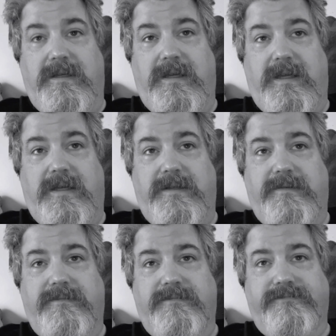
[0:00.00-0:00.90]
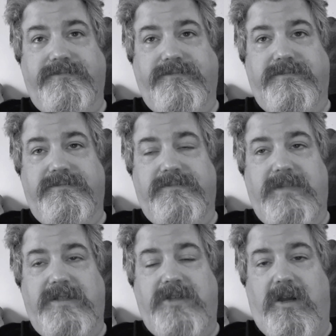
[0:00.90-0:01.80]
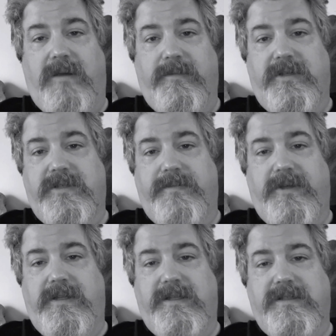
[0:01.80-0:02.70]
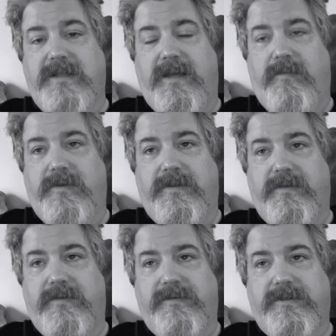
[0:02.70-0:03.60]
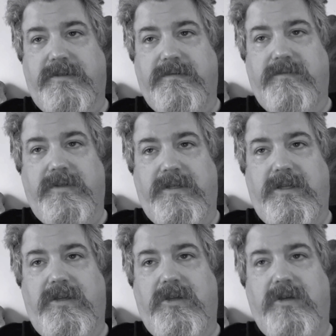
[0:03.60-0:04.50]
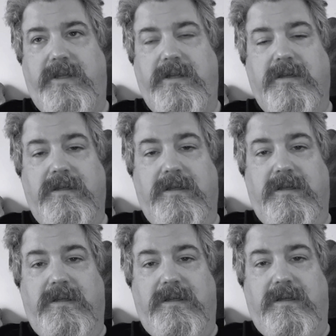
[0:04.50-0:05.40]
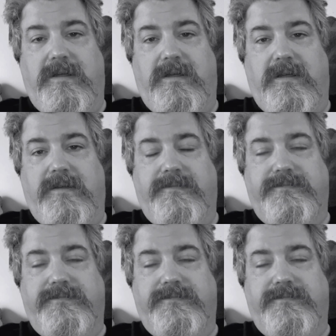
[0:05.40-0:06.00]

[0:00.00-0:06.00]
and it's harmless, but it's not one of those really good 70s